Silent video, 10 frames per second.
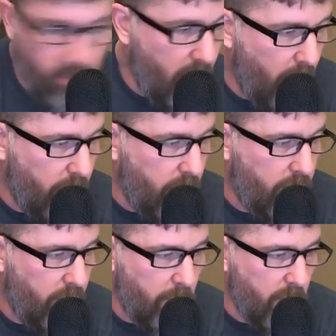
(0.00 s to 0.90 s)

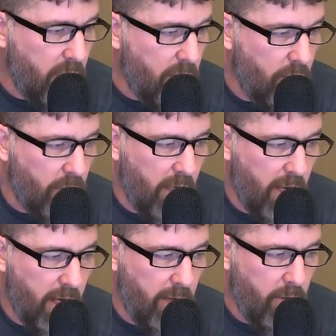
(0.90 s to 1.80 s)
the Mini, you can
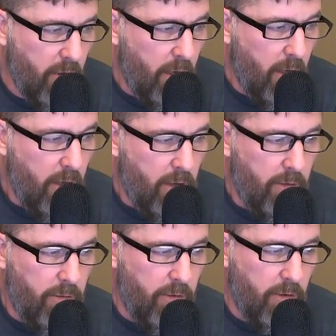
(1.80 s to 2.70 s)
add
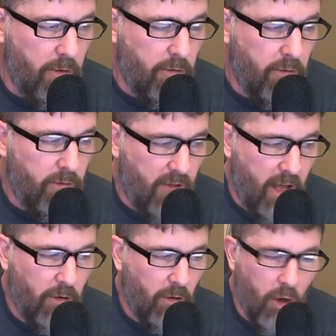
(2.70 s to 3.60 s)
the
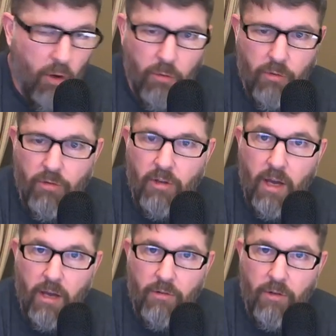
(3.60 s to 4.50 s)
standalone
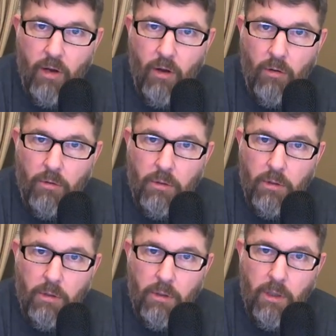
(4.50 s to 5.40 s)
GHL
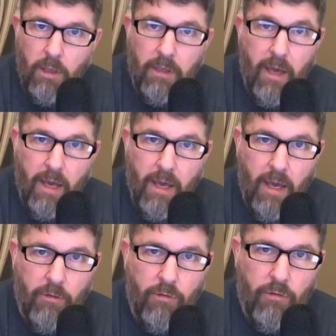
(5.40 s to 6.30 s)

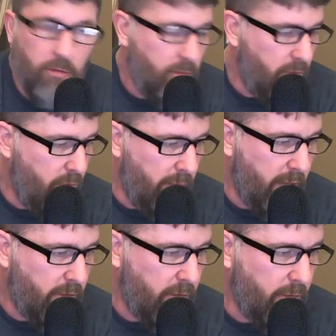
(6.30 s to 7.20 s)
KH
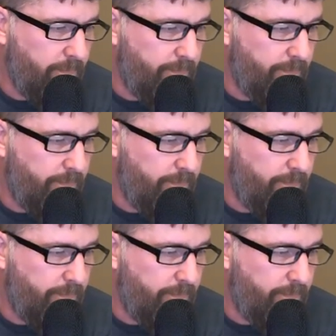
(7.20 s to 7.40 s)
director.